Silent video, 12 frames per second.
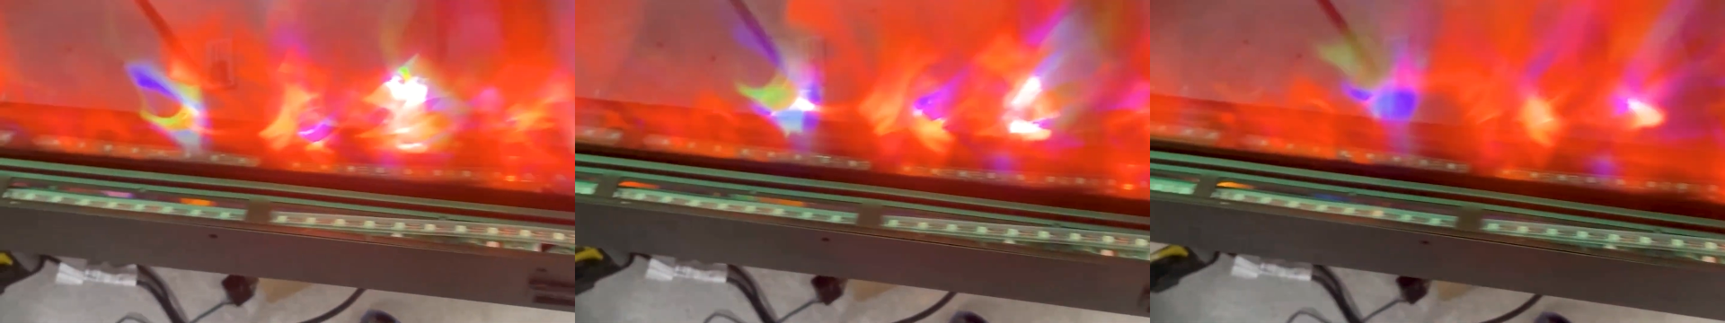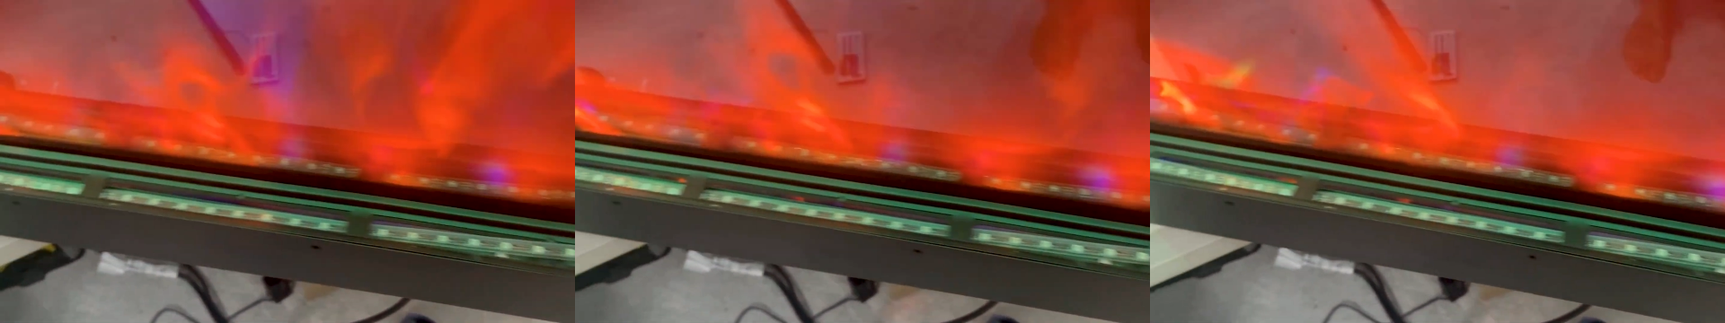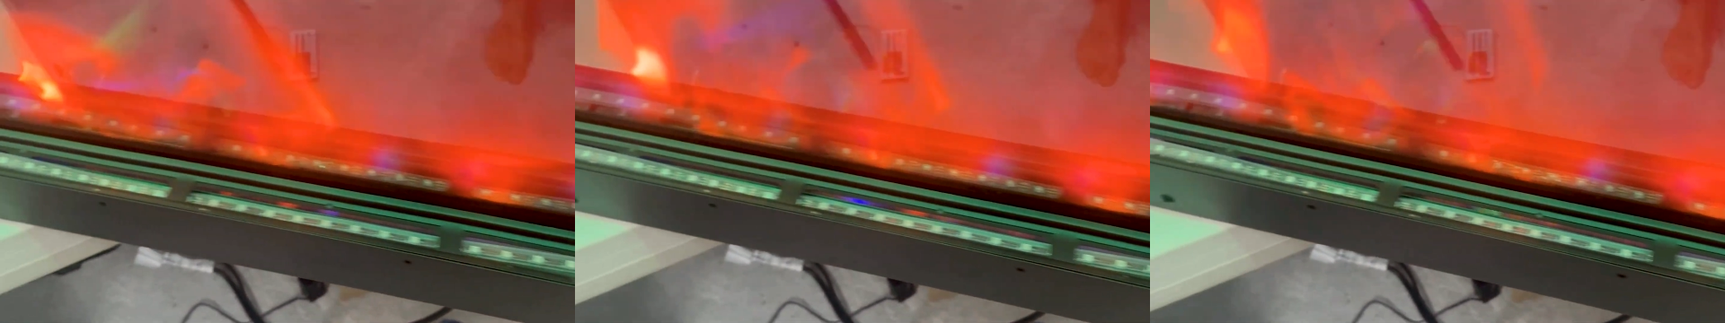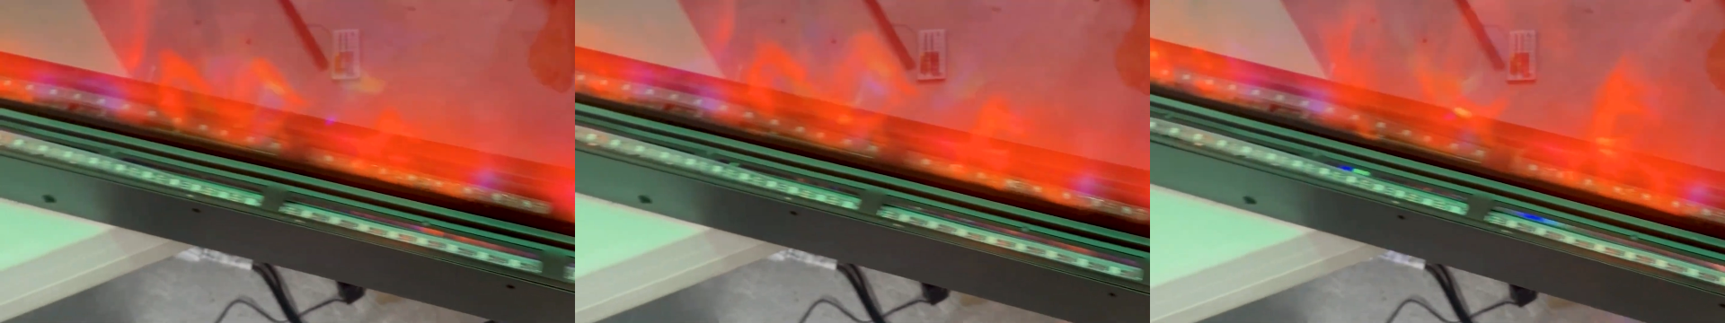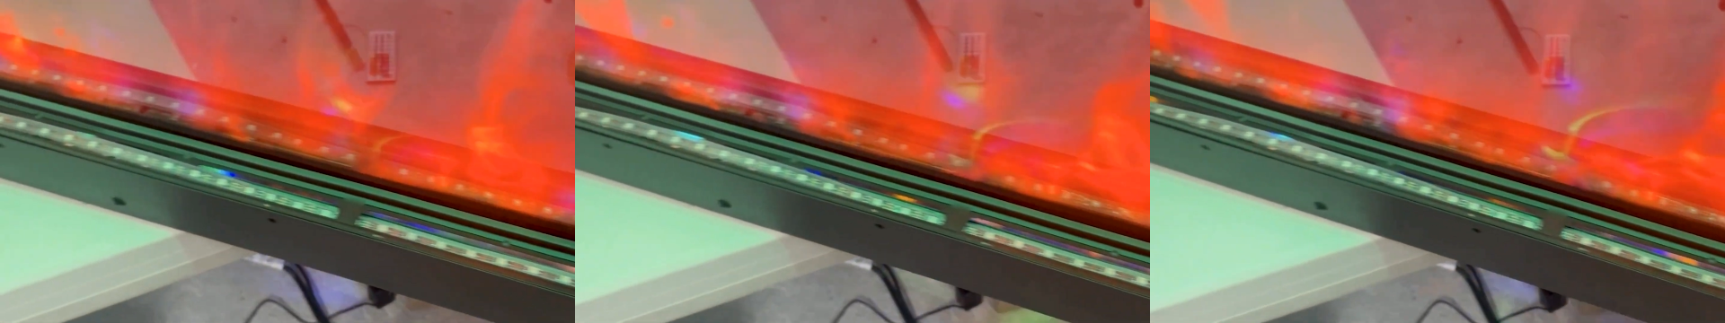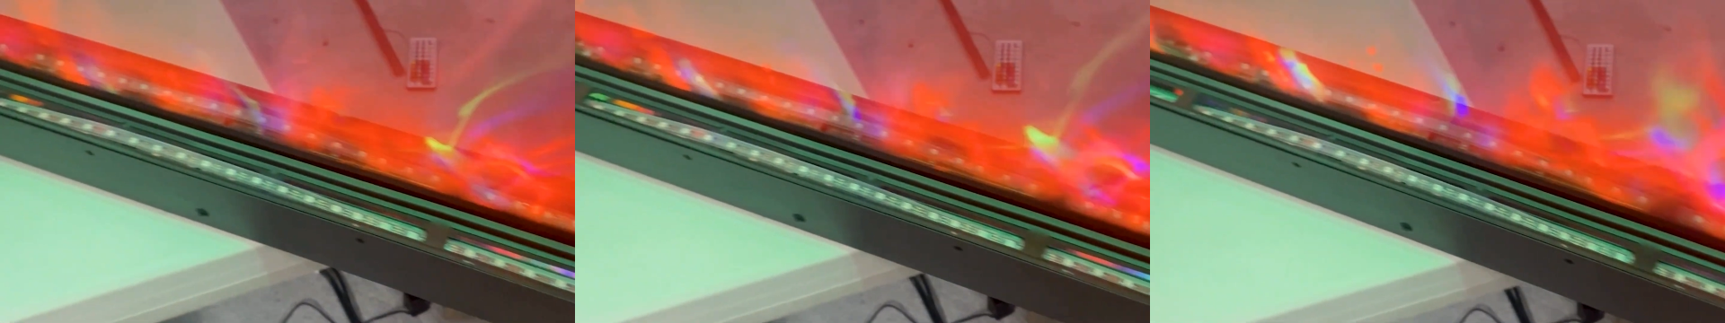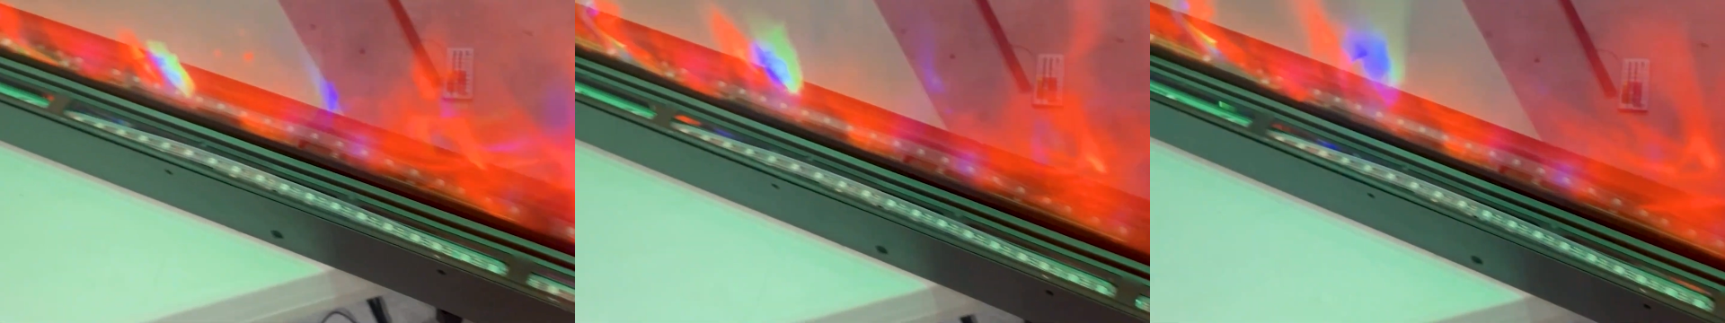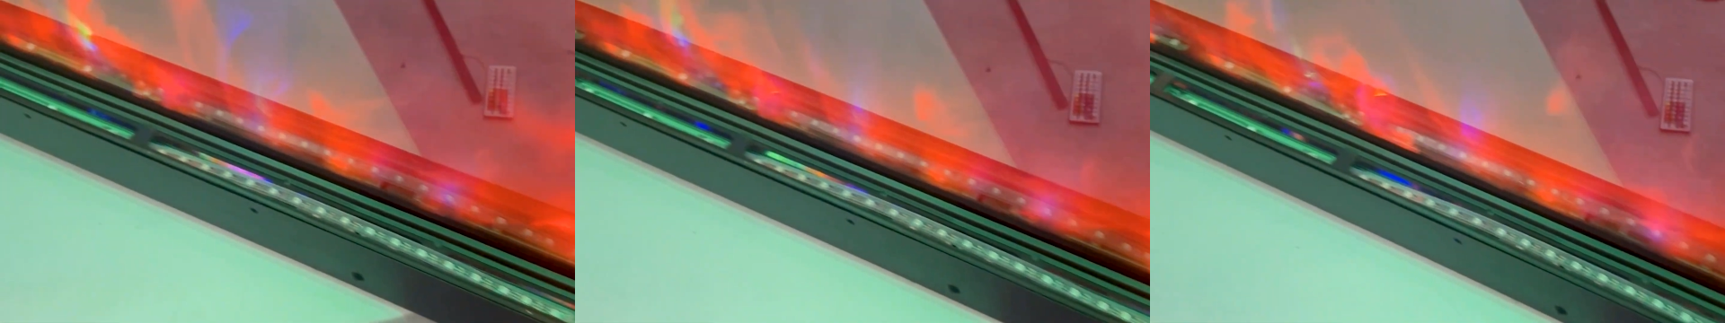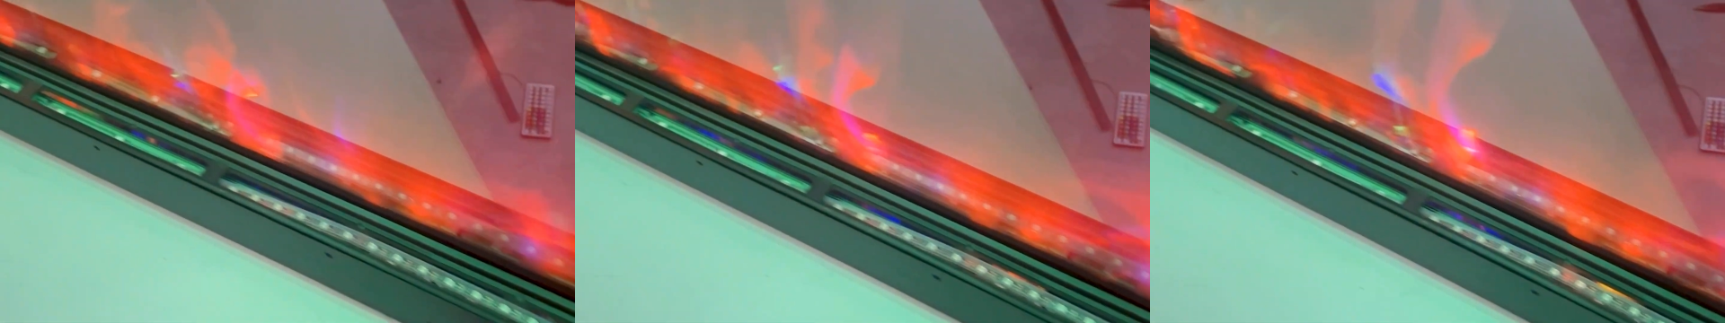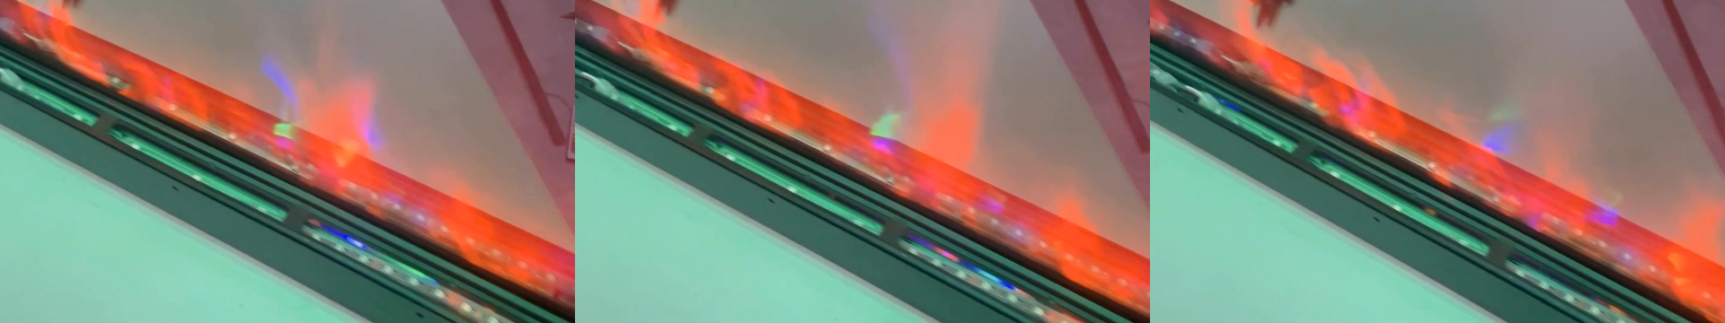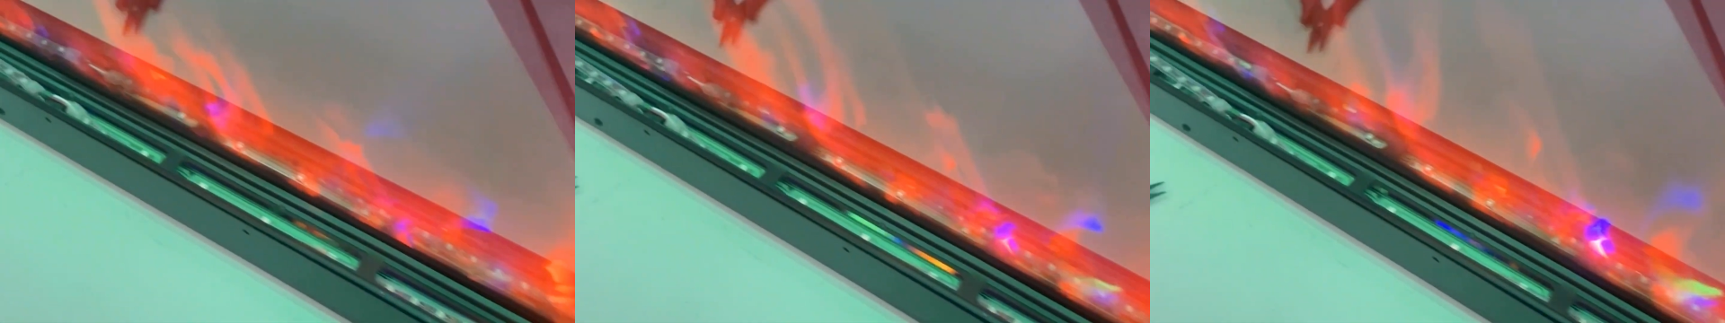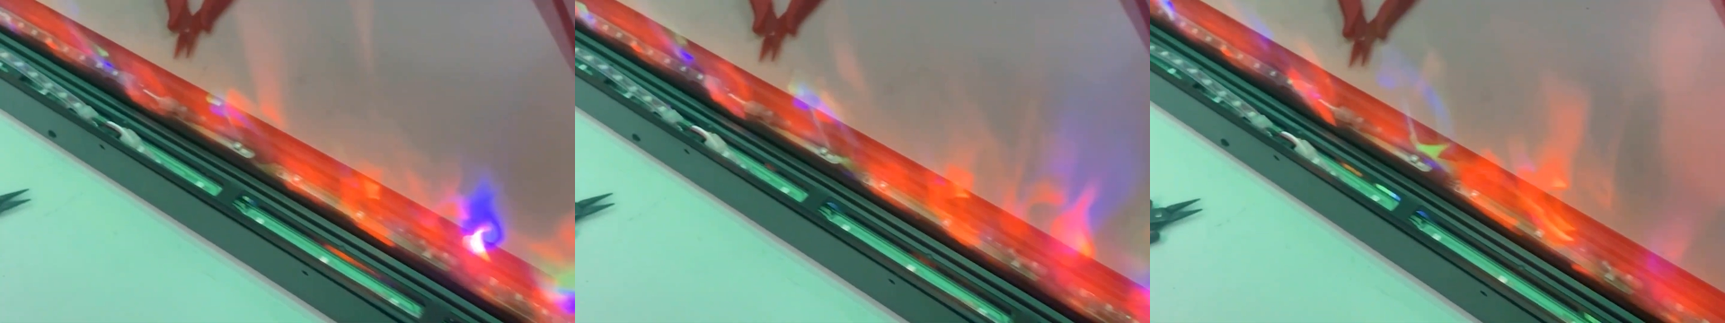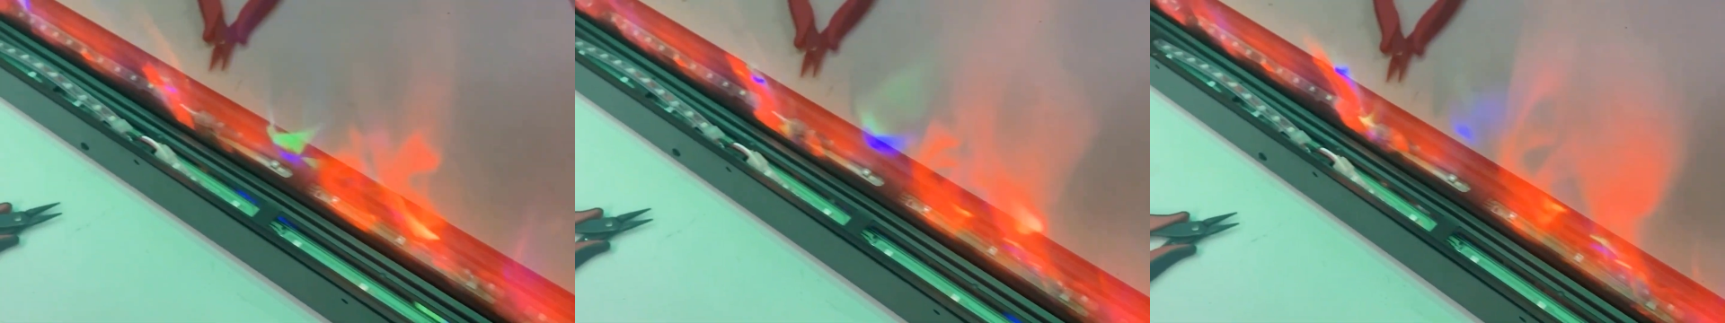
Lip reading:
(no speaker visible)